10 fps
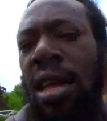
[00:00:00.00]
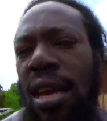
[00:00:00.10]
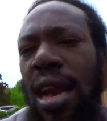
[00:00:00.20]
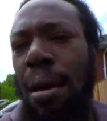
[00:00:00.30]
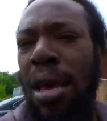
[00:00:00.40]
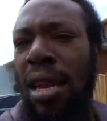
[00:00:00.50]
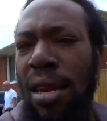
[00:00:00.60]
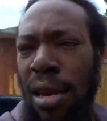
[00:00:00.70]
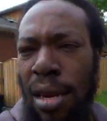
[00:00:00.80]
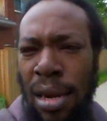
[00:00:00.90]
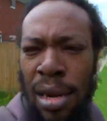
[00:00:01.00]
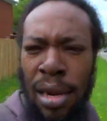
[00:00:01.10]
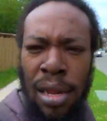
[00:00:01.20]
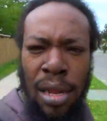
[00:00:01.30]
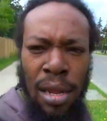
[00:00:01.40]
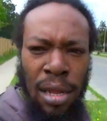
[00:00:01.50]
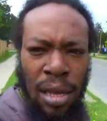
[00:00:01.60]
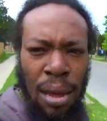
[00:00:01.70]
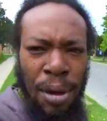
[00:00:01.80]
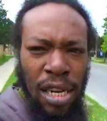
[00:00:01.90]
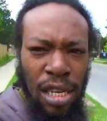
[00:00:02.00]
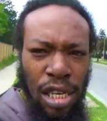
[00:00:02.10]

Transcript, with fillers: You know what I mean? Yeah man, you see the